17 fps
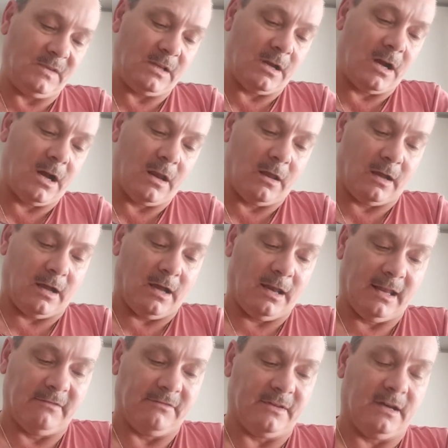I
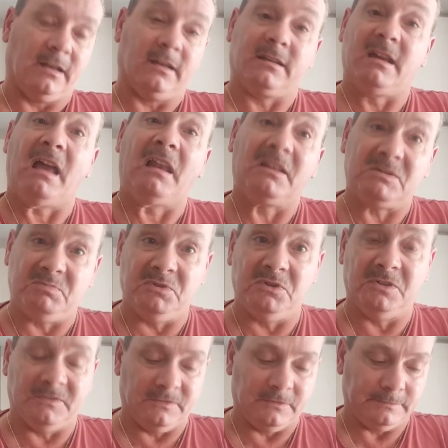love garlic. Garlic's
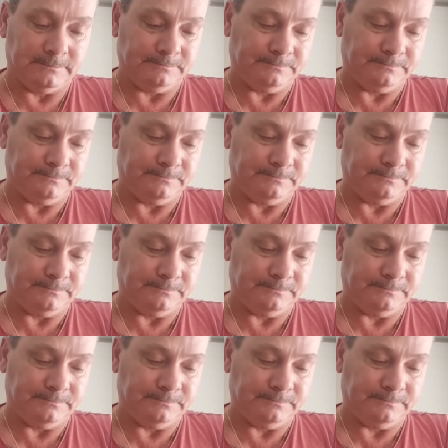beautiful.